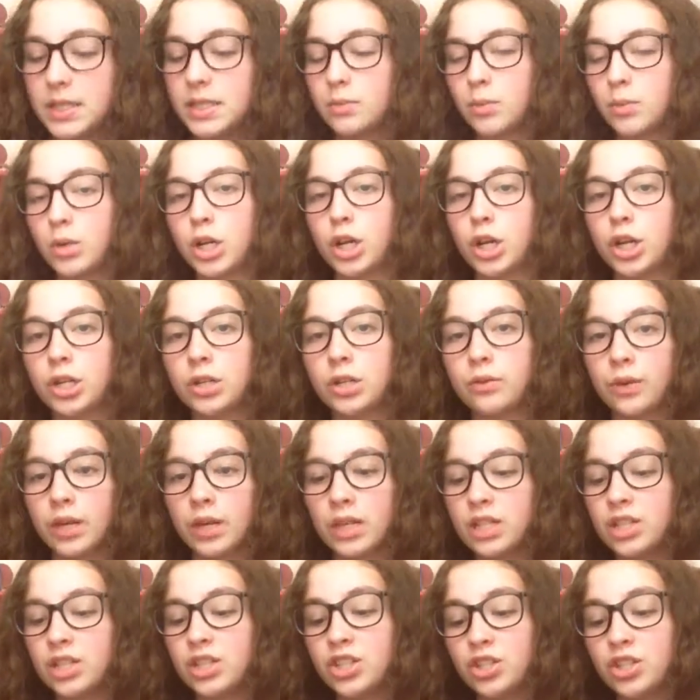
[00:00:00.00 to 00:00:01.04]
is one I already read.
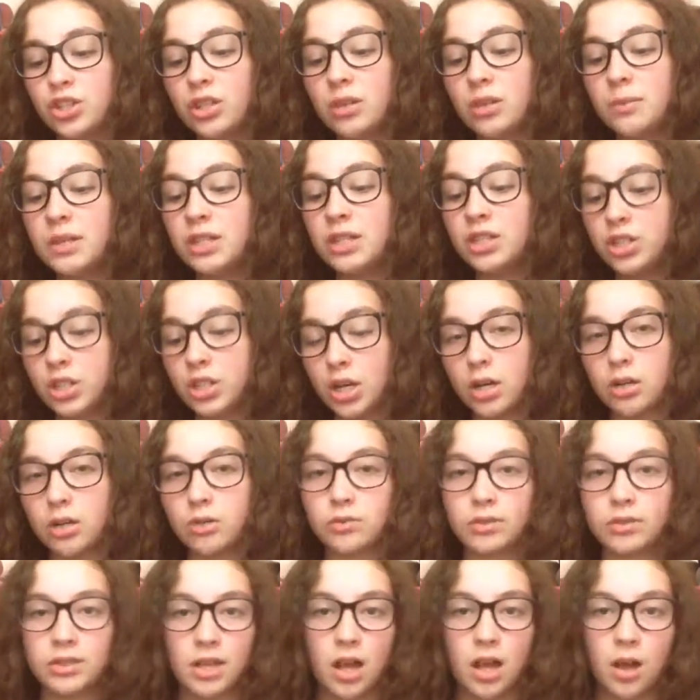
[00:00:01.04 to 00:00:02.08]
It's Junie B.
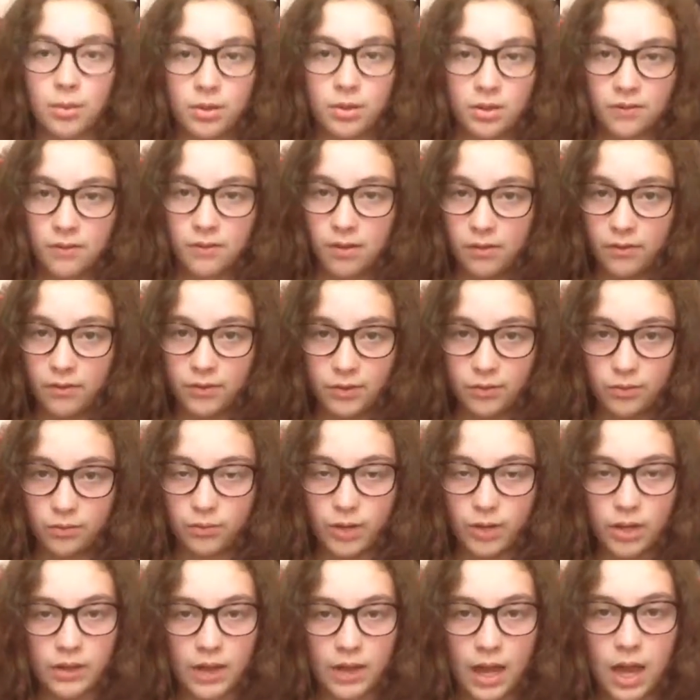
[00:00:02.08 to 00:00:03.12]
Jones. Comment if you ever
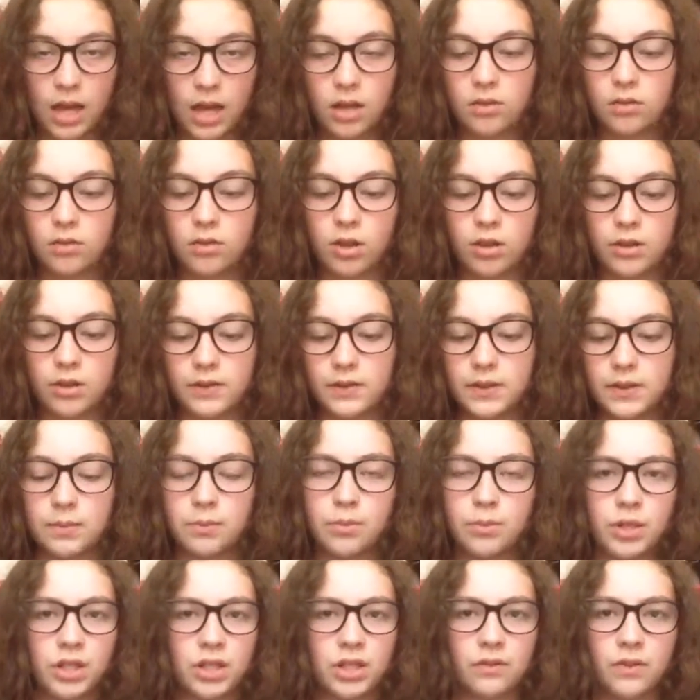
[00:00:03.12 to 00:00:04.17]
read that, but it's
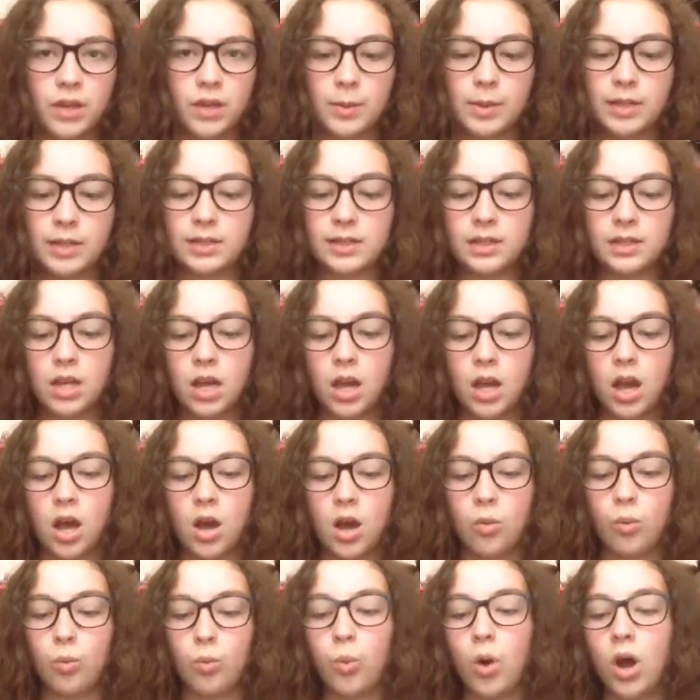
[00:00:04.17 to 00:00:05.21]
pretty famous.
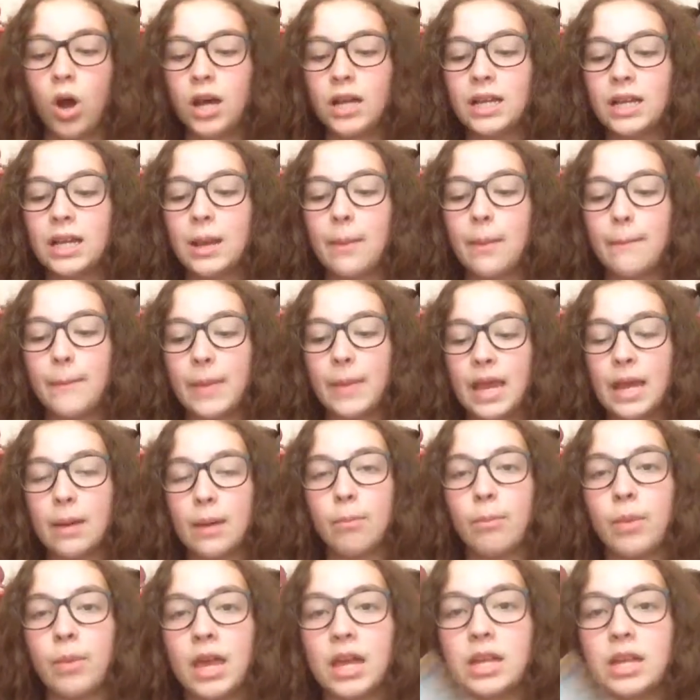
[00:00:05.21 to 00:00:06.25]
One Man
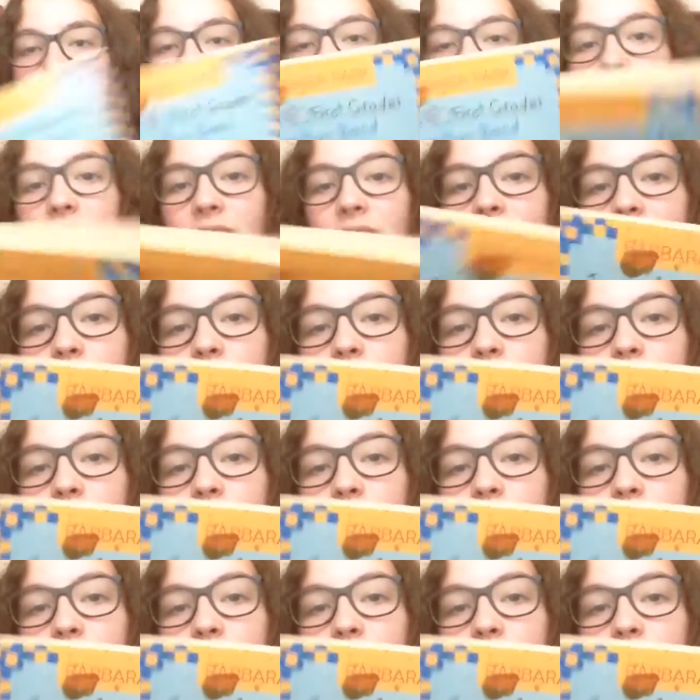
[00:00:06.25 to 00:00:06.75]
Band. I like